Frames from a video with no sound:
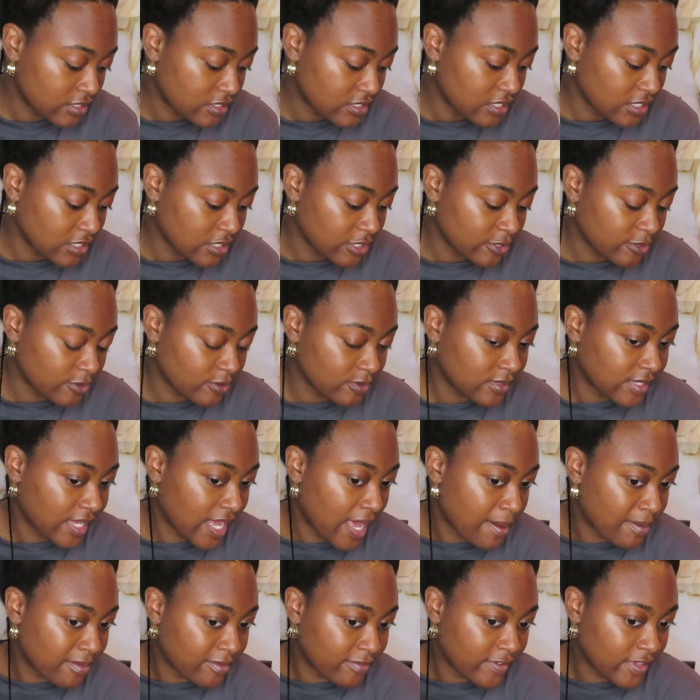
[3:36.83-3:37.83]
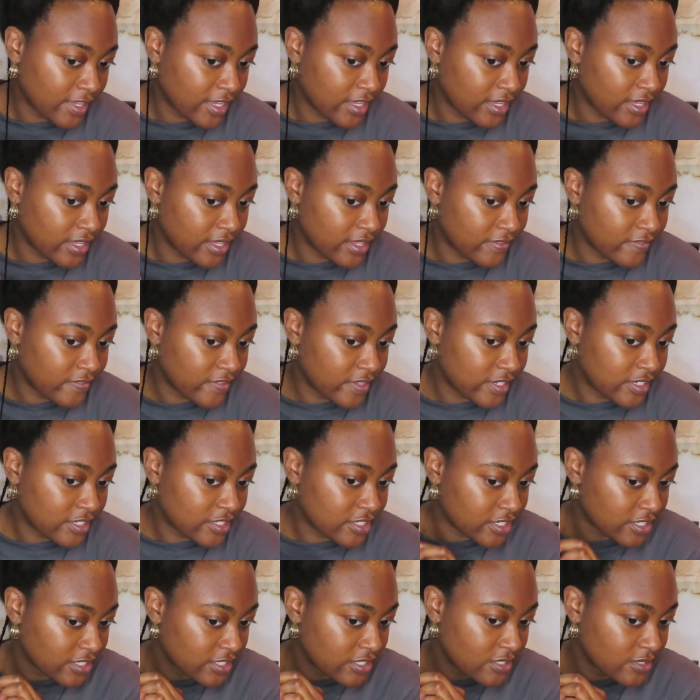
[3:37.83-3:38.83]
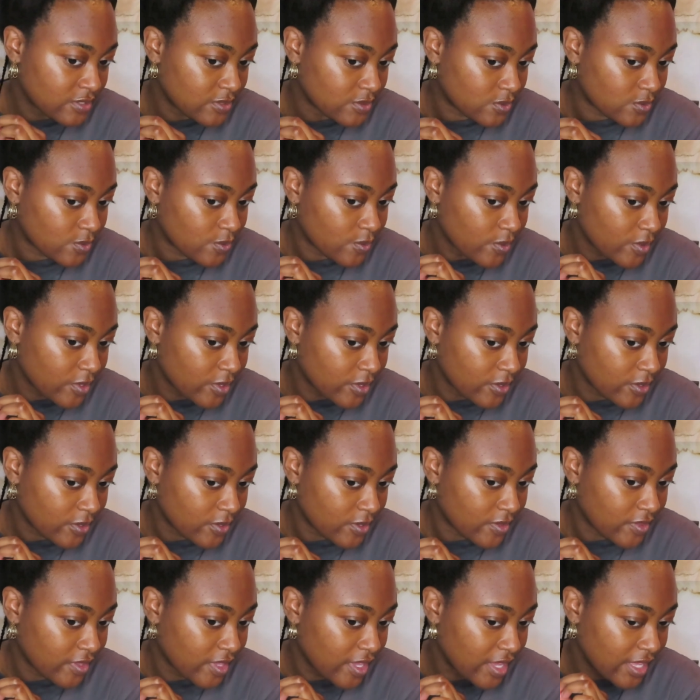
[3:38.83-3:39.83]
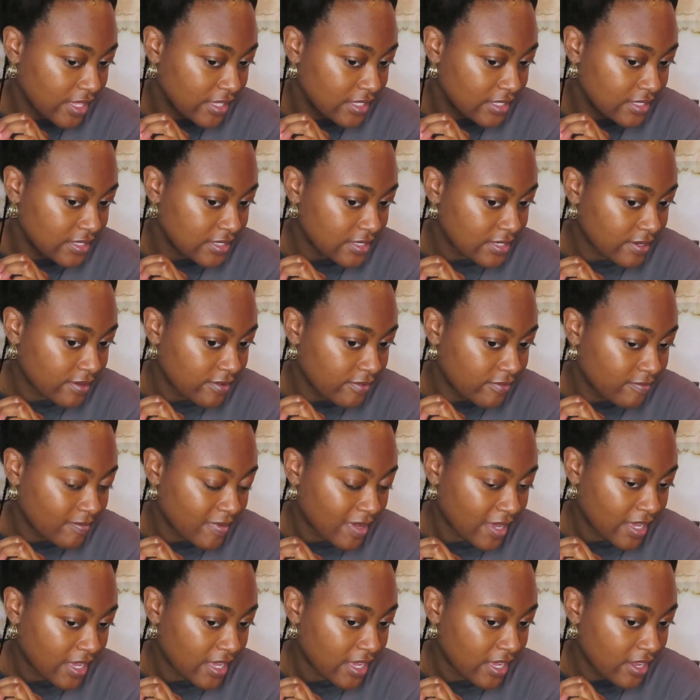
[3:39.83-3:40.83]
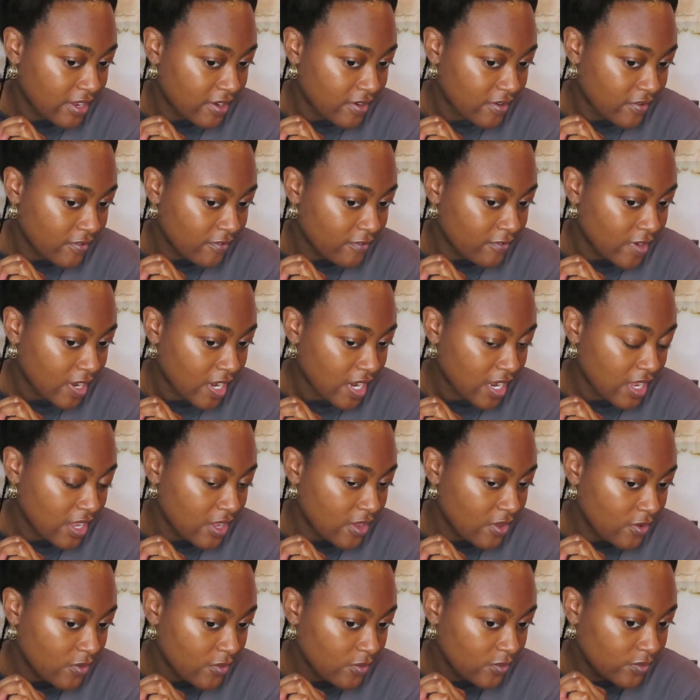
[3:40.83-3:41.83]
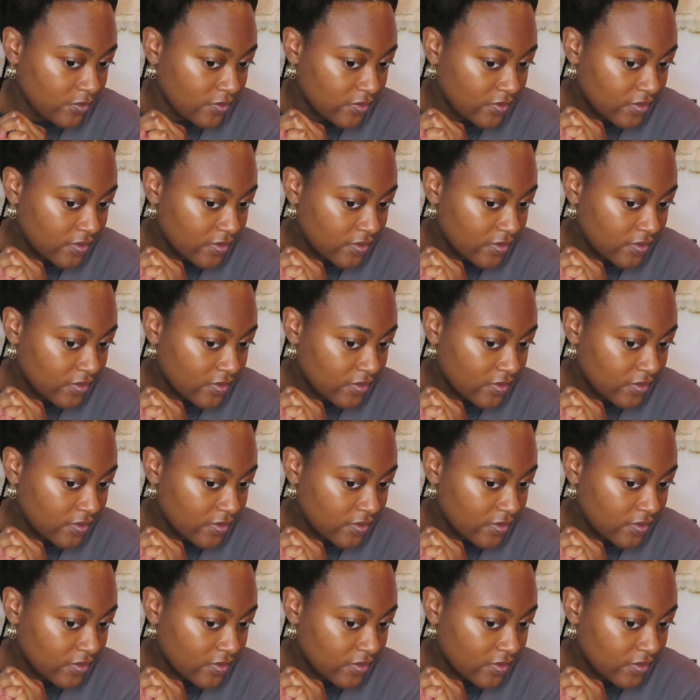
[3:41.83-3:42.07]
a little dab of it, and then just twirl the ends of my hair around.